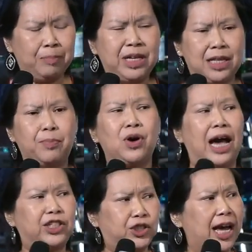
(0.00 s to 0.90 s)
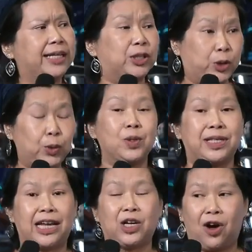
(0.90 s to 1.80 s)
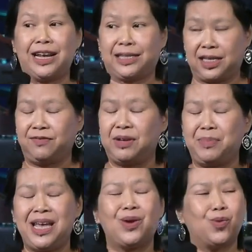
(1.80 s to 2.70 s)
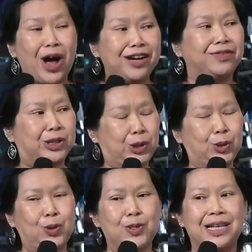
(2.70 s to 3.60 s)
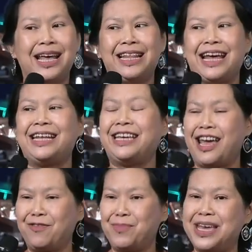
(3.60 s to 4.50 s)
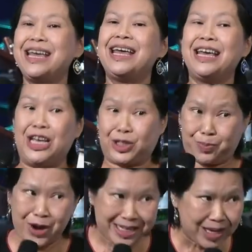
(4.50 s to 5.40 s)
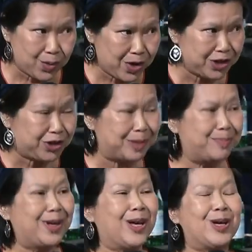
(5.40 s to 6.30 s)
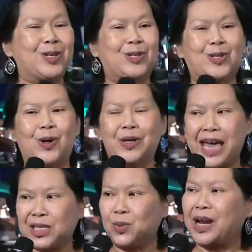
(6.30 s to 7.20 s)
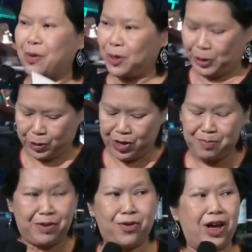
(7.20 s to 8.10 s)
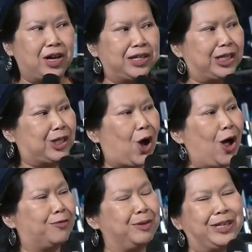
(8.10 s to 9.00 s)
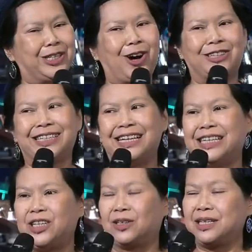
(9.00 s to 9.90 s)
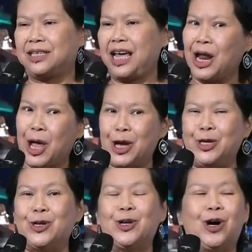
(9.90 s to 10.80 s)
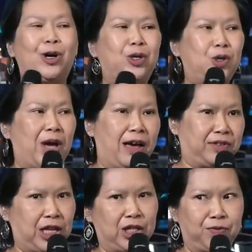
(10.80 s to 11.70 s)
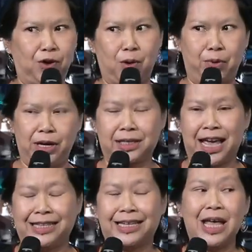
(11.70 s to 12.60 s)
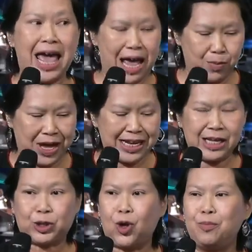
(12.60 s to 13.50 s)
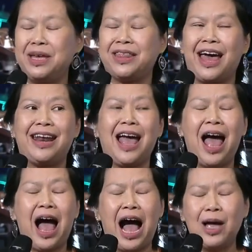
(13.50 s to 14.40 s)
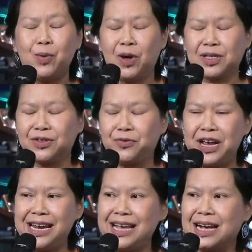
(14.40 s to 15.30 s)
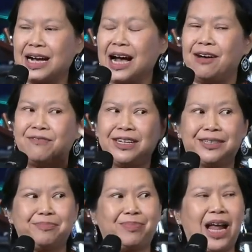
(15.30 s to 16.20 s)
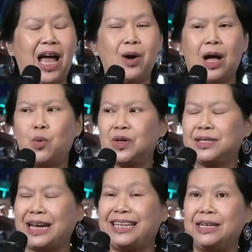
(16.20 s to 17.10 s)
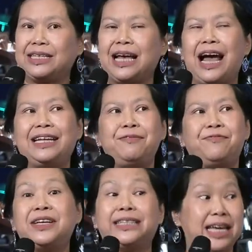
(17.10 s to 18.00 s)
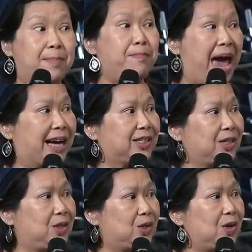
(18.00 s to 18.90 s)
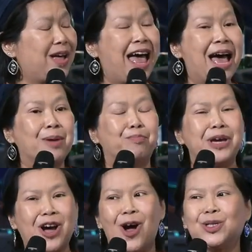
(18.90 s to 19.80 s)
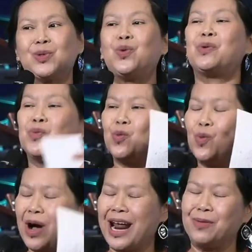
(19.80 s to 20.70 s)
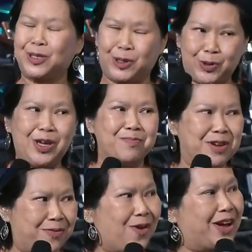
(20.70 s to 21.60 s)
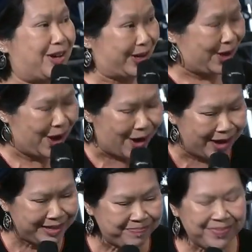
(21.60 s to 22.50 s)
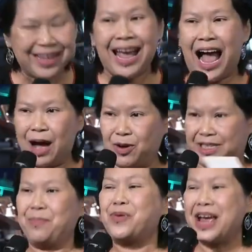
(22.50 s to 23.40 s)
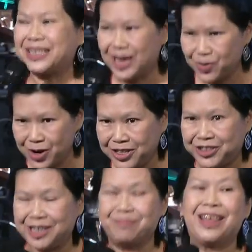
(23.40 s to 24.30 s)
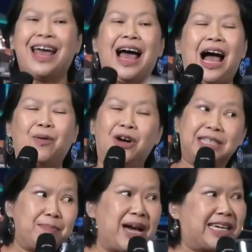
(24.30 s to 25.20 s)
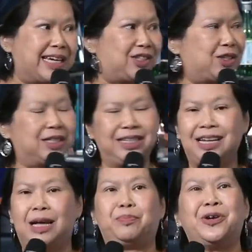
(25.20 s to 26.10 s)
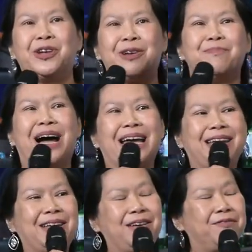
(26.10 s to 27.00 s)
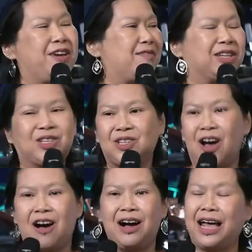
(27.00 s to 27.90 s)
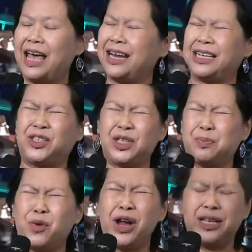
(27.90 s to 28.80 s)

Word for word: I'm, in the book, I share the tools that God has given me, and one of the tools that He gave me is praise and worship. So, guess what I was doing before I got a call from the doctor, and the doctor said, You know, you have stage four breast cancer. And when he told me that, I was really covered. I, I wasn't, I didn't, I didn't feel the impact, you know, because what, what I was doing before I got a call, I was in praise and worship. I was in my kitchen, I put on my favorite song, and I just